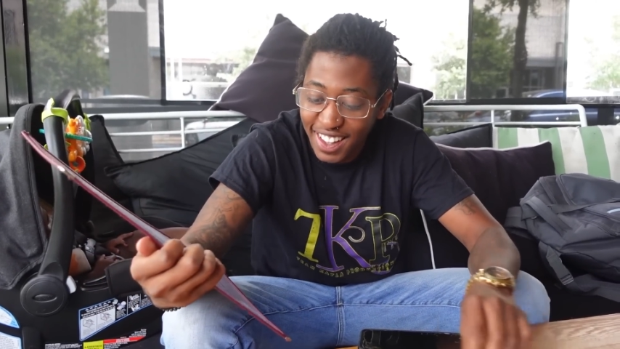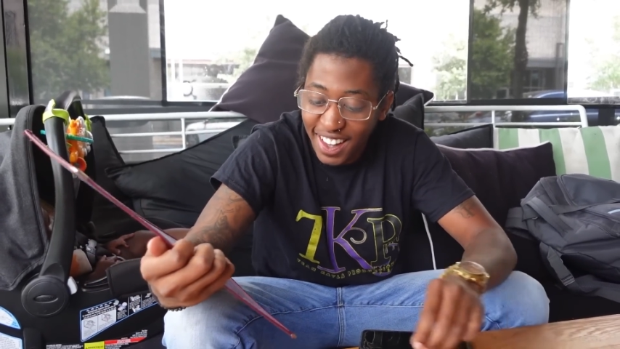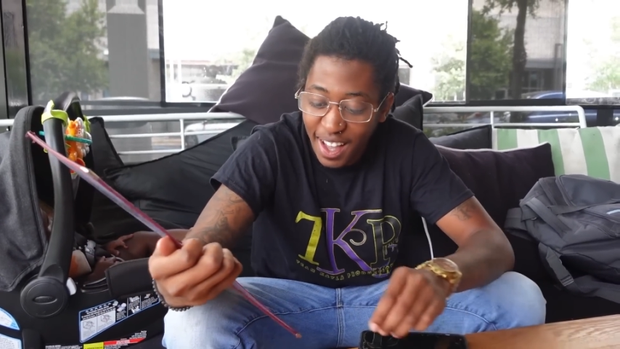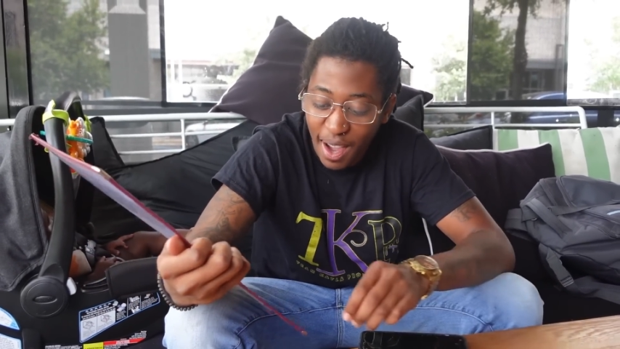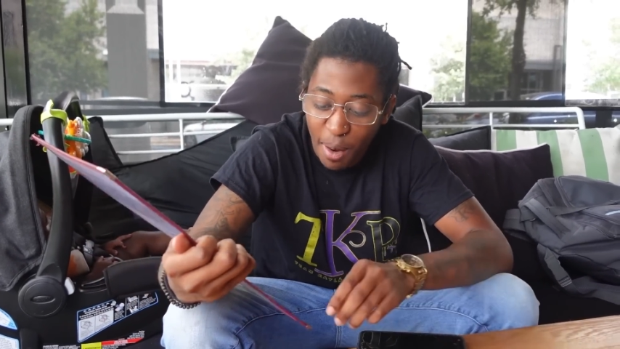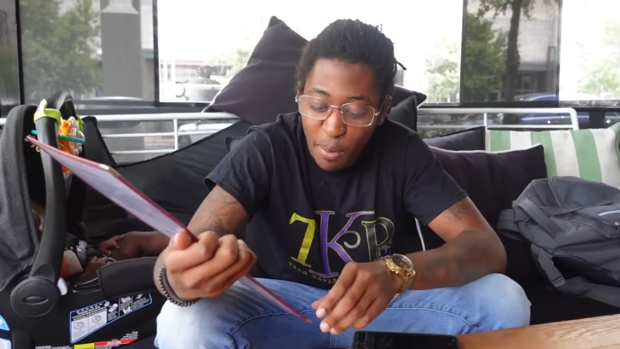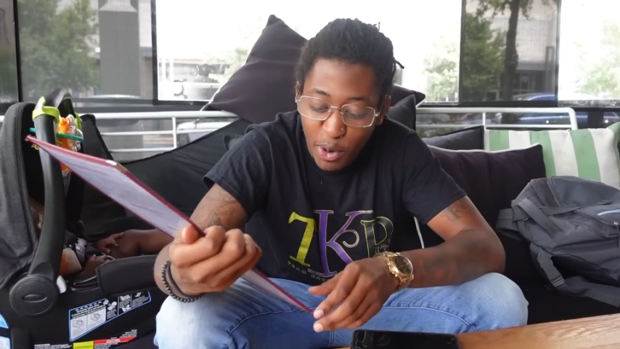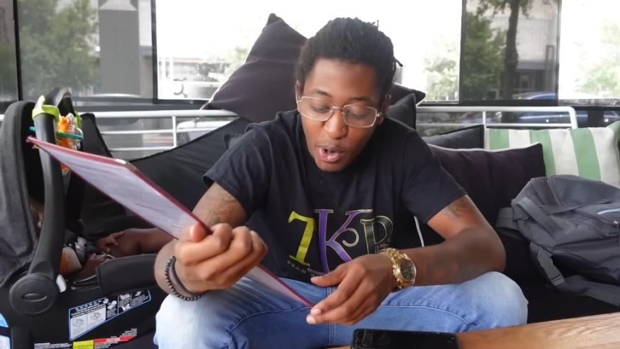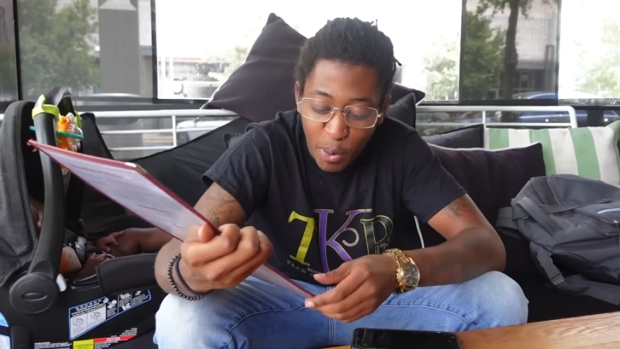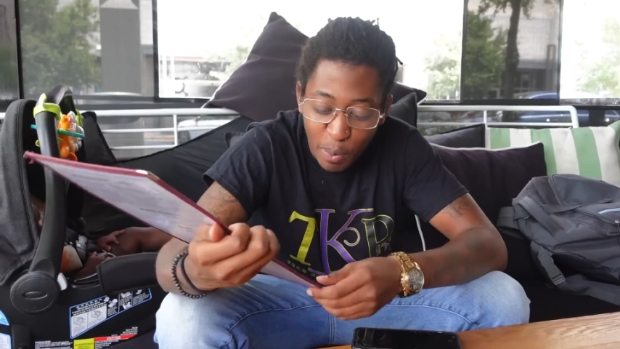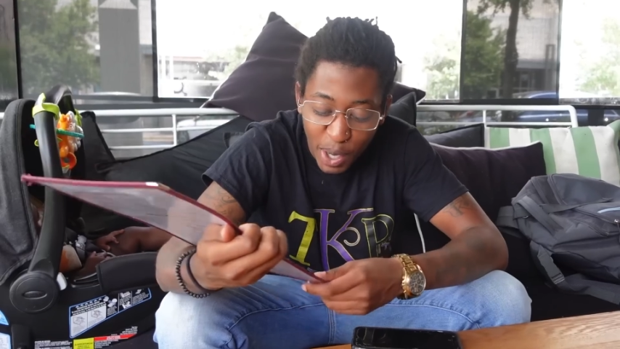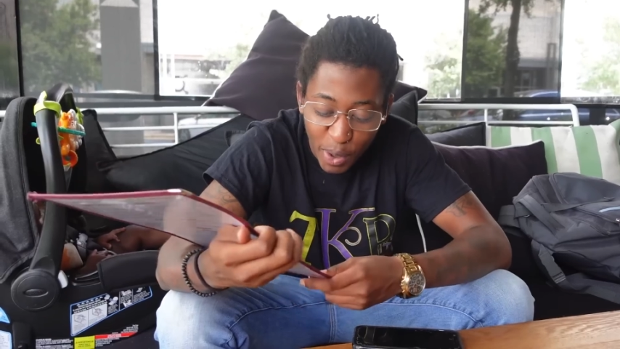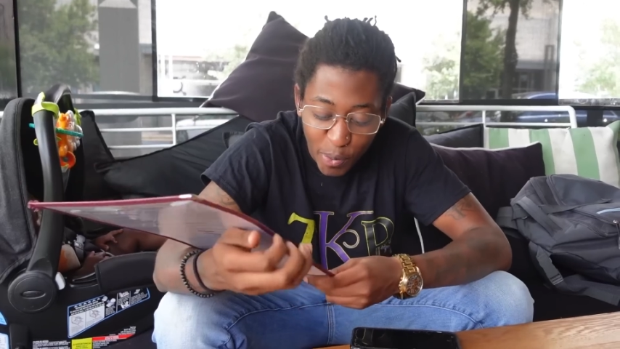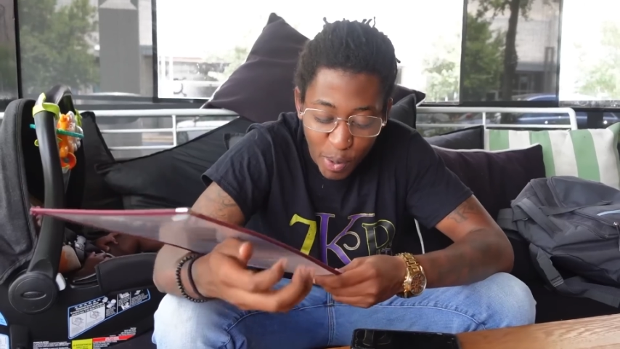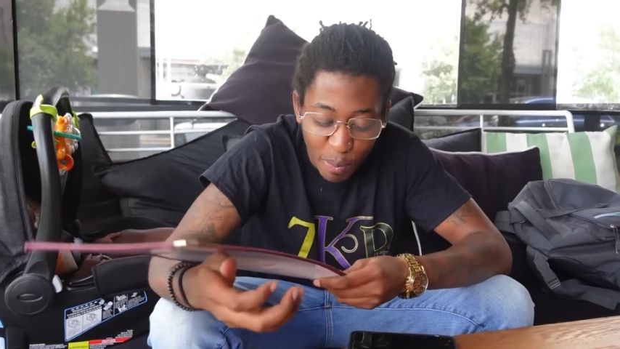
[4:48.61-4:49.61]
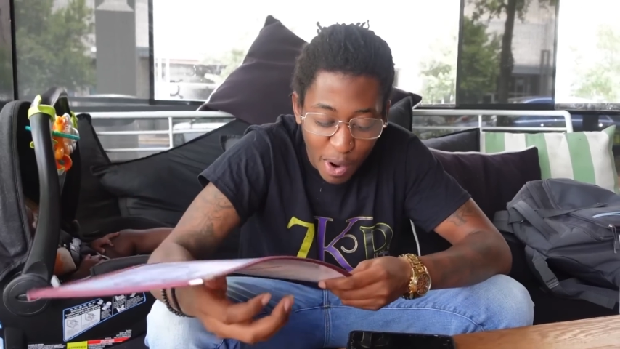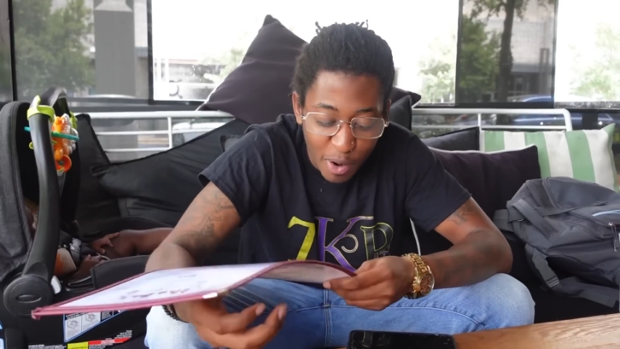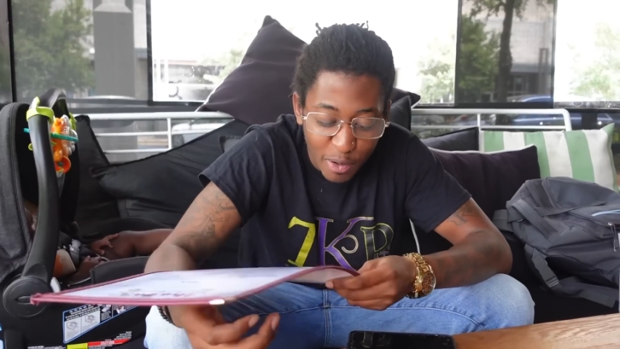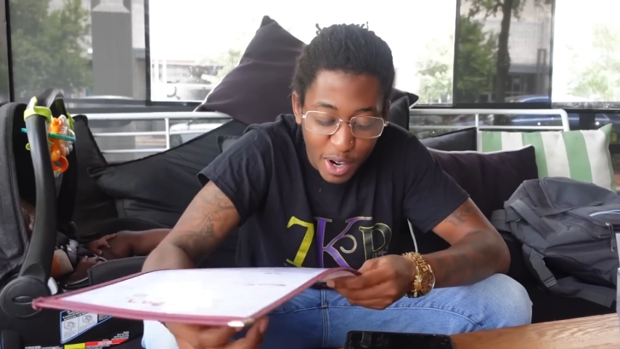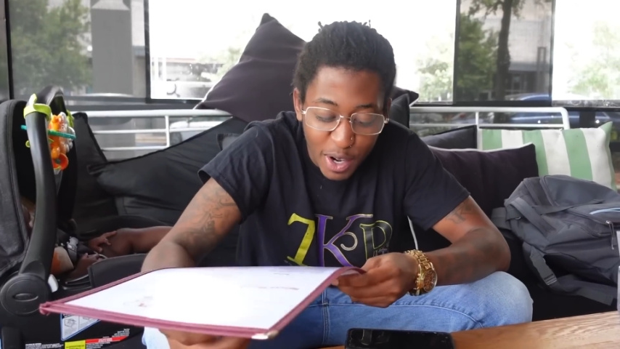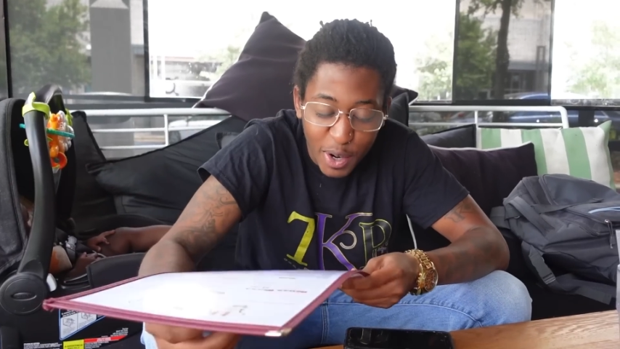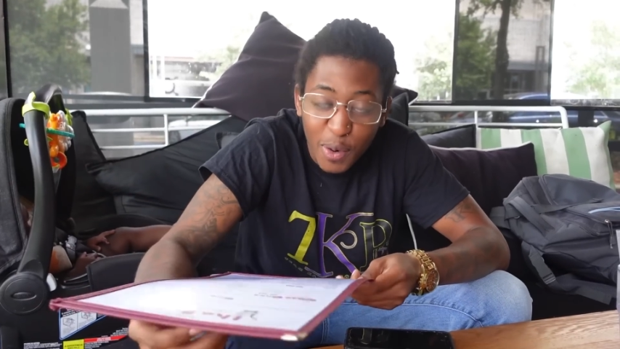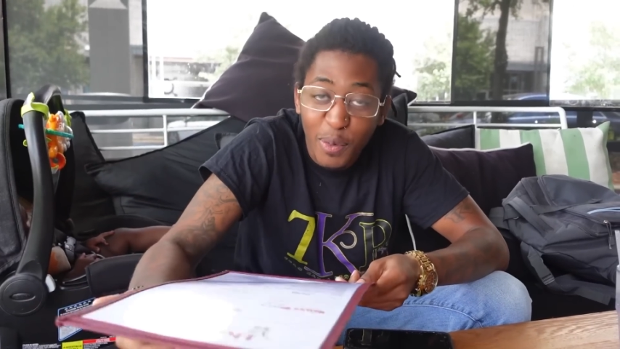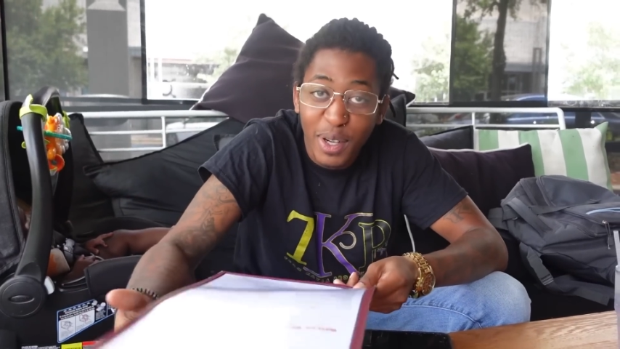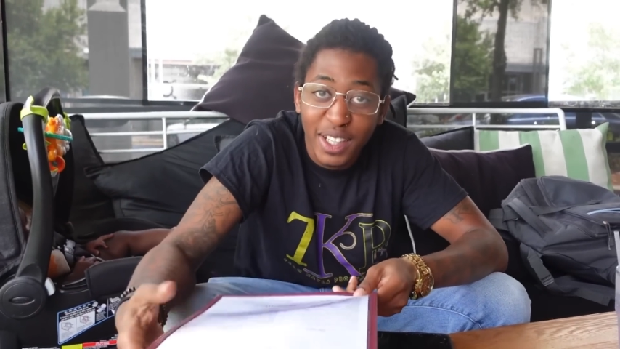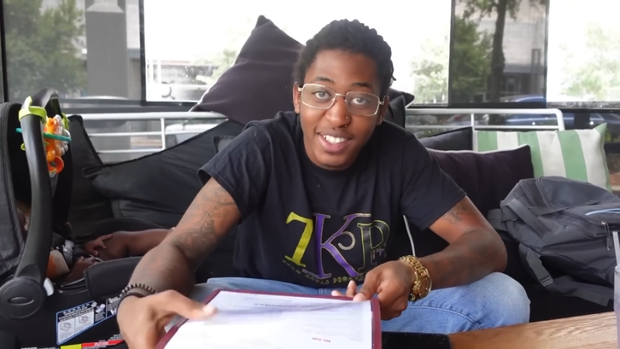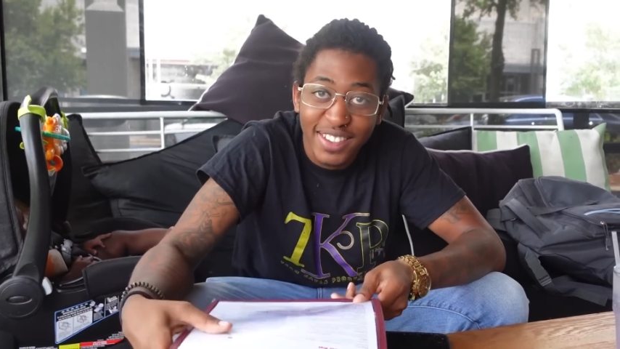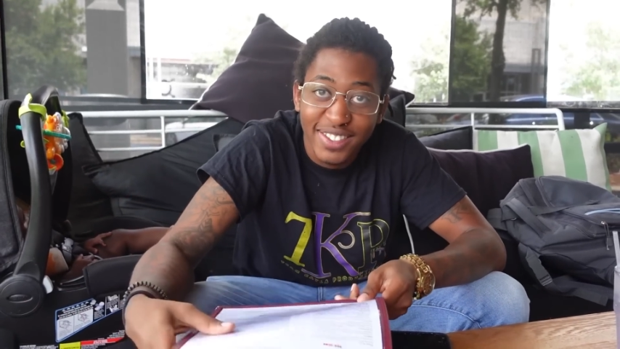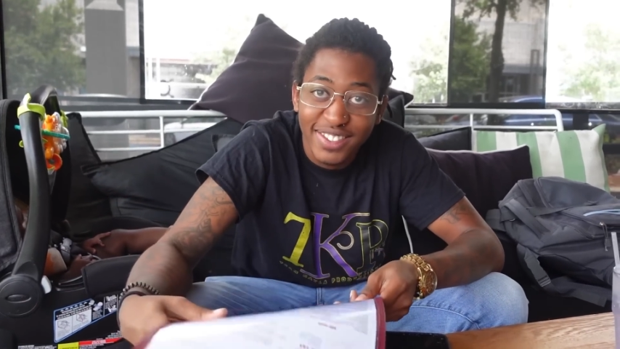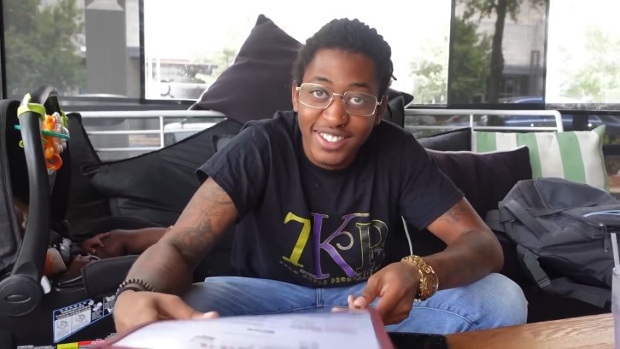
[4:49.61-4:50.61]
I'm gonna go back with my Rockaway
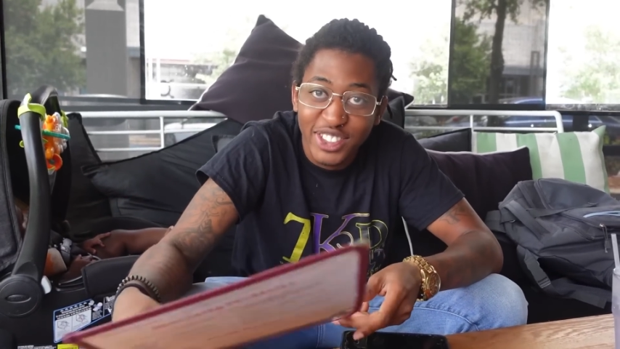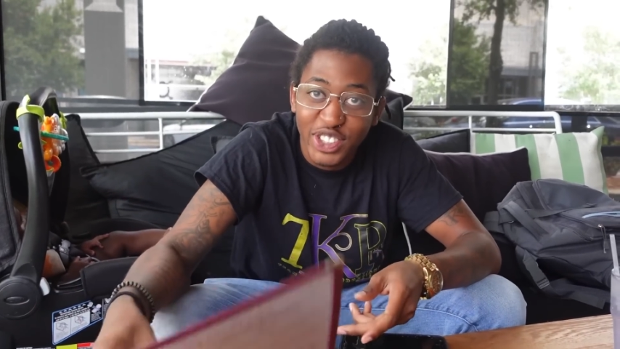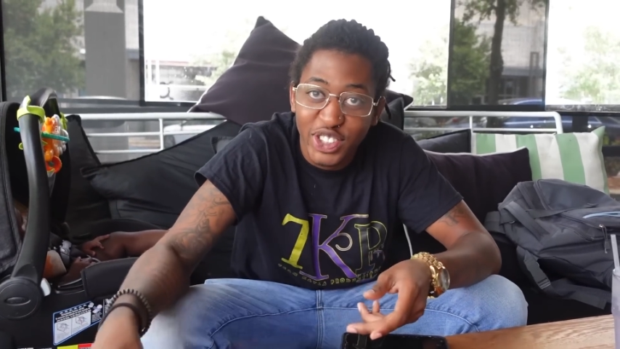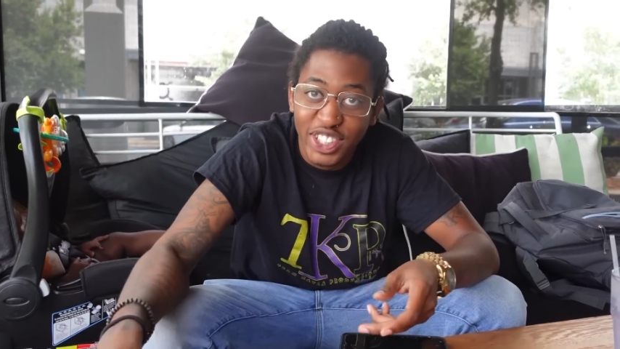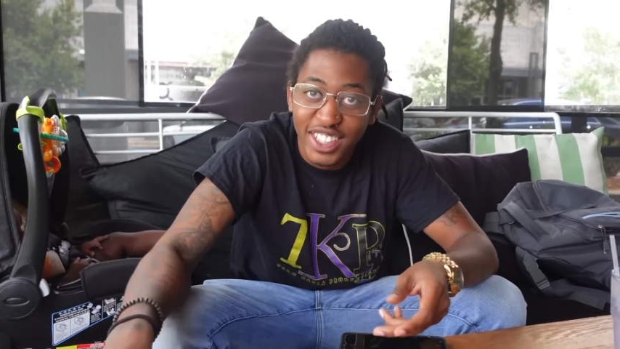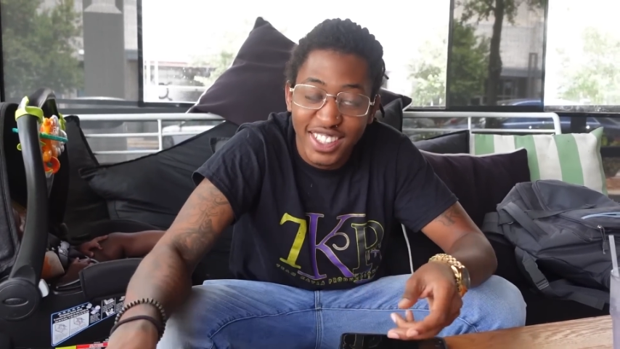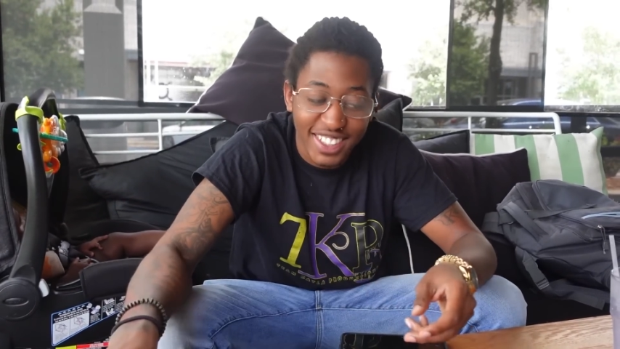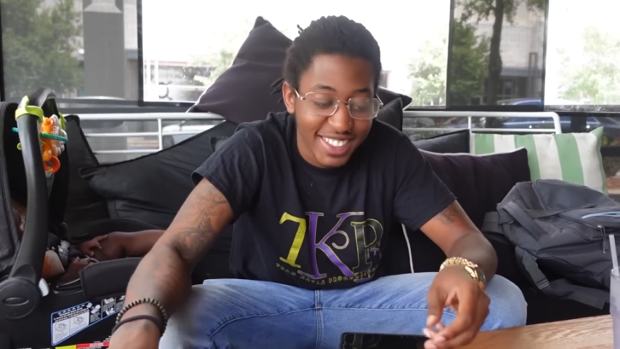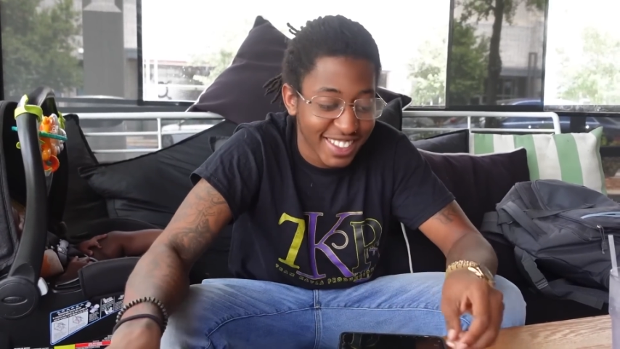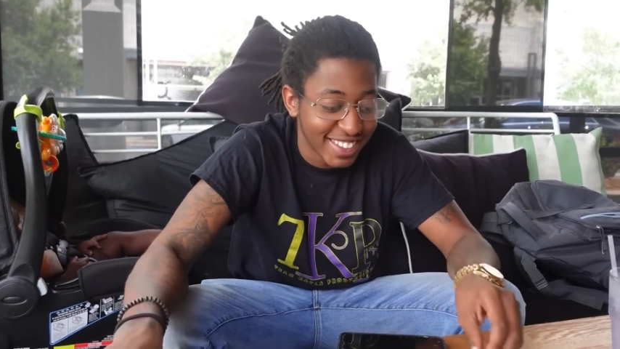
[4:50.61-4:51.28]
drink.